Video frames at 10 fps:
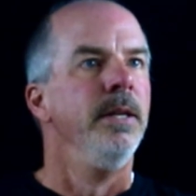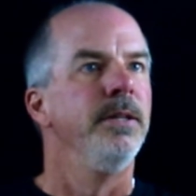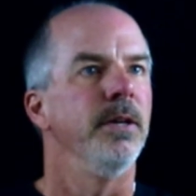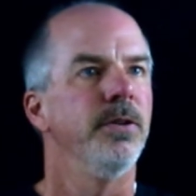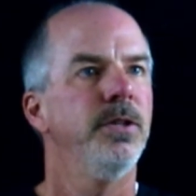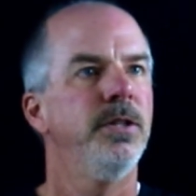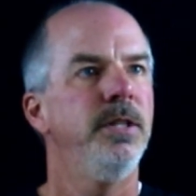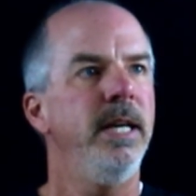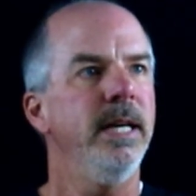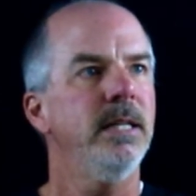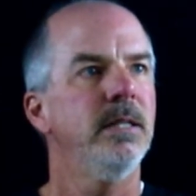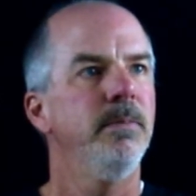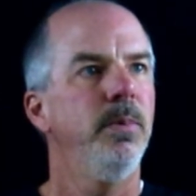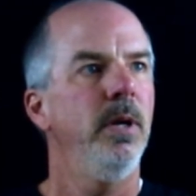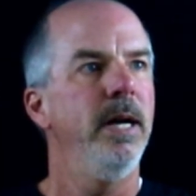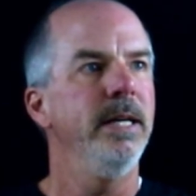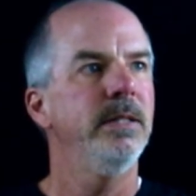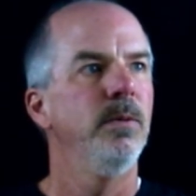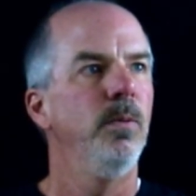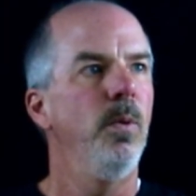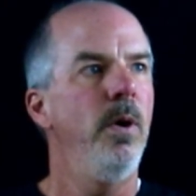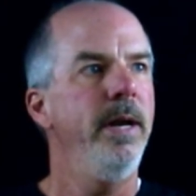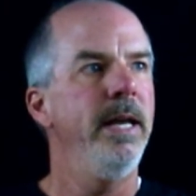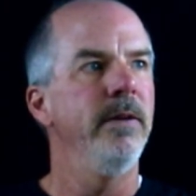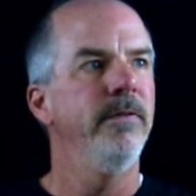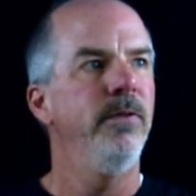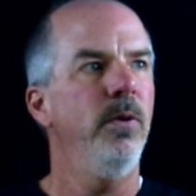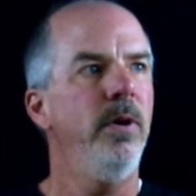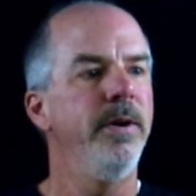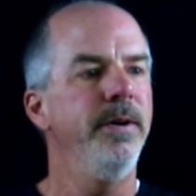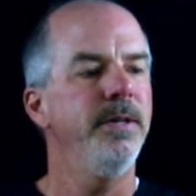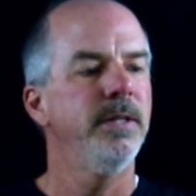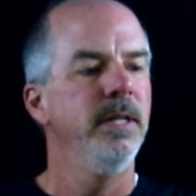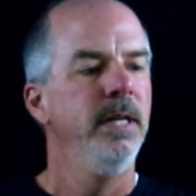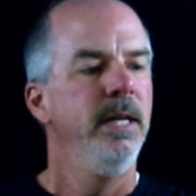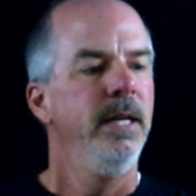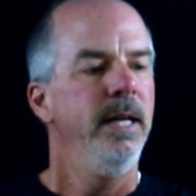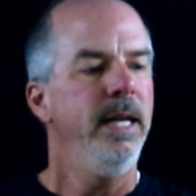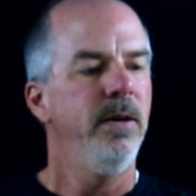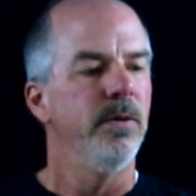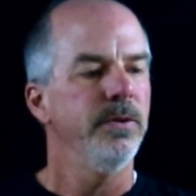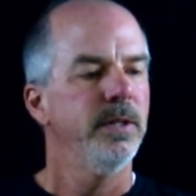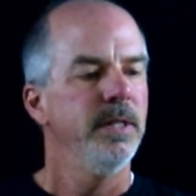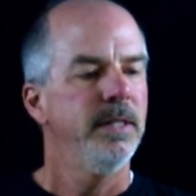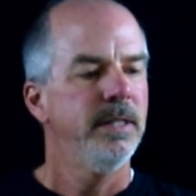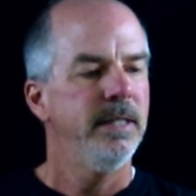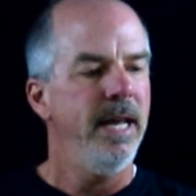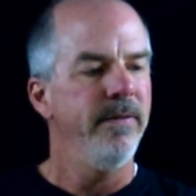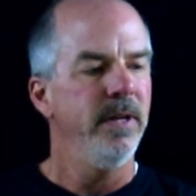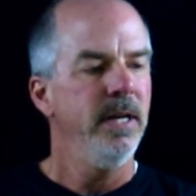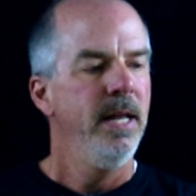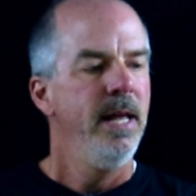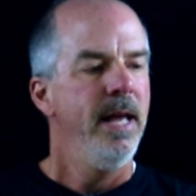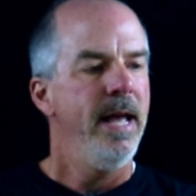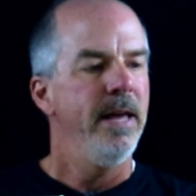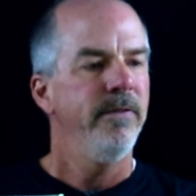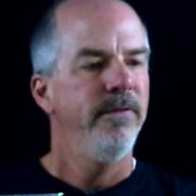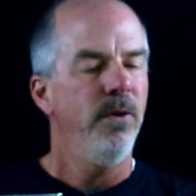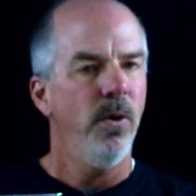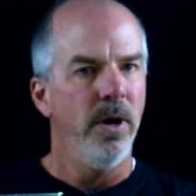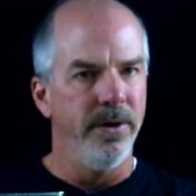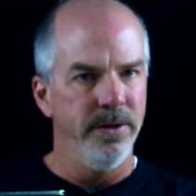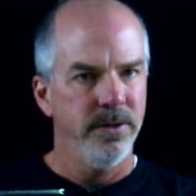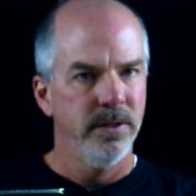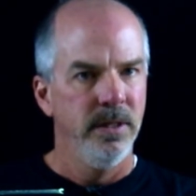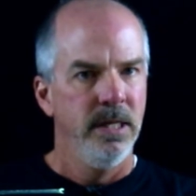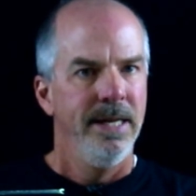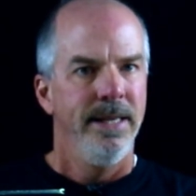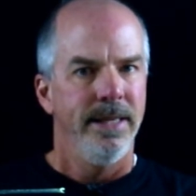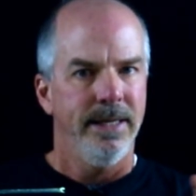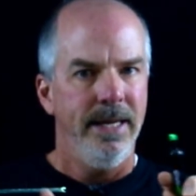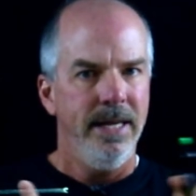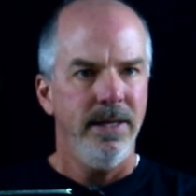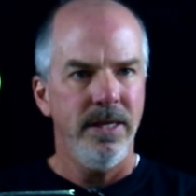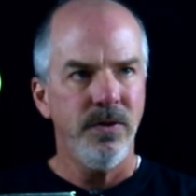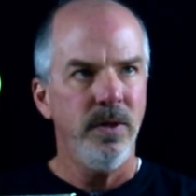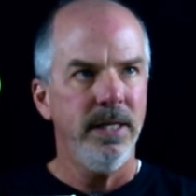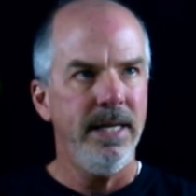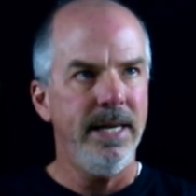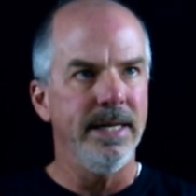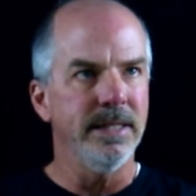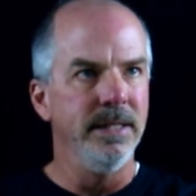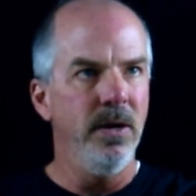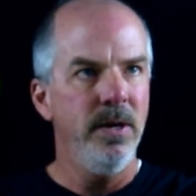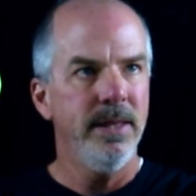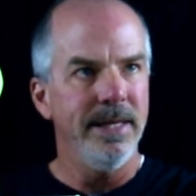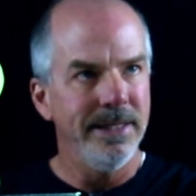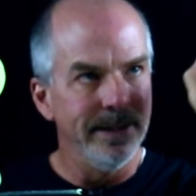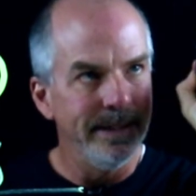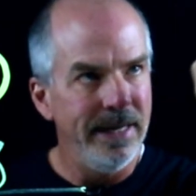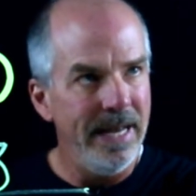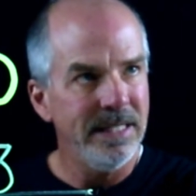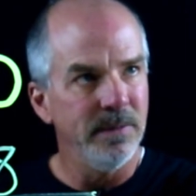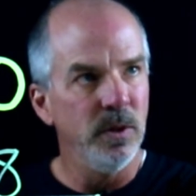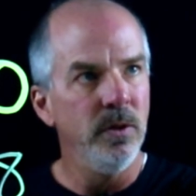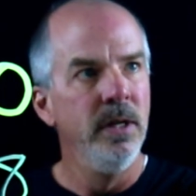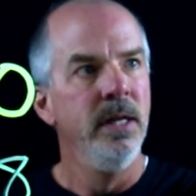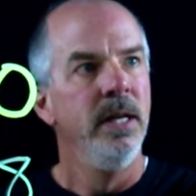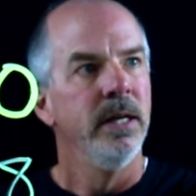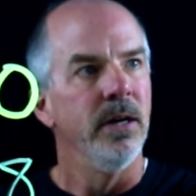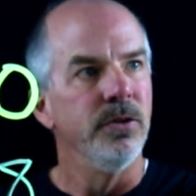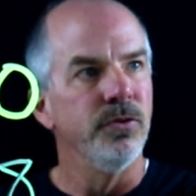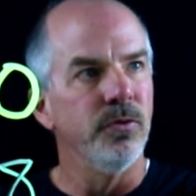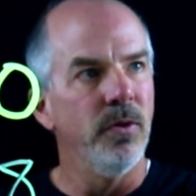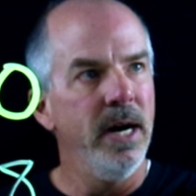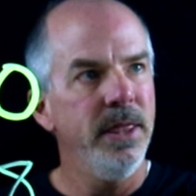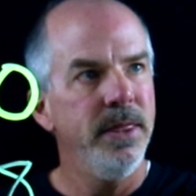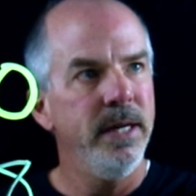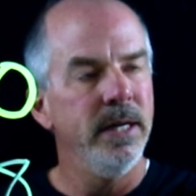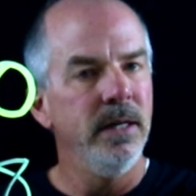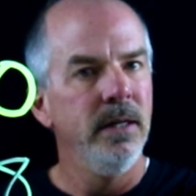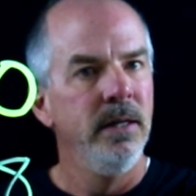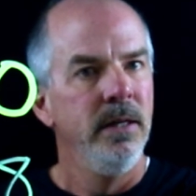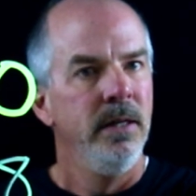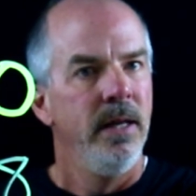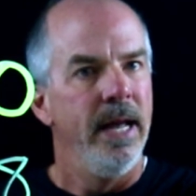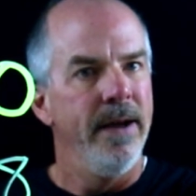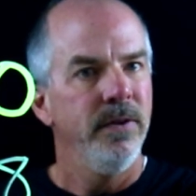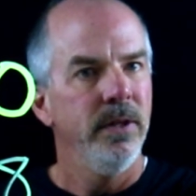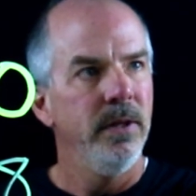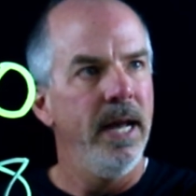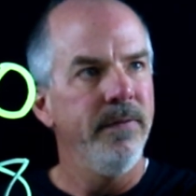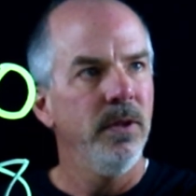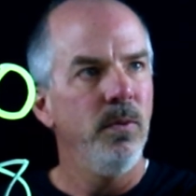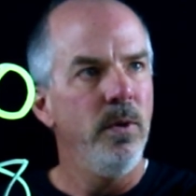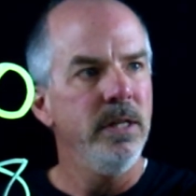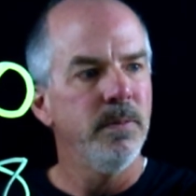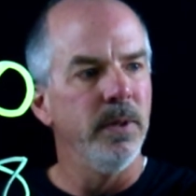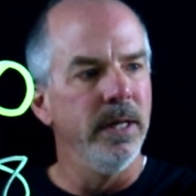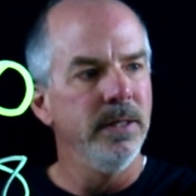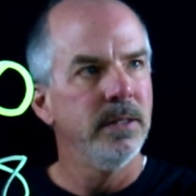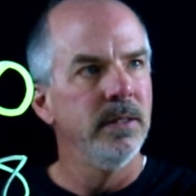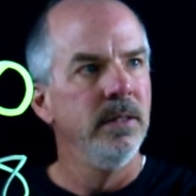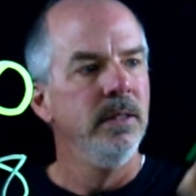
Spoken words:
So 6 plus 1 and 4/100 equals 7 and 4/100. The key to this one again is knowing that your decimal goes right there after the ones place.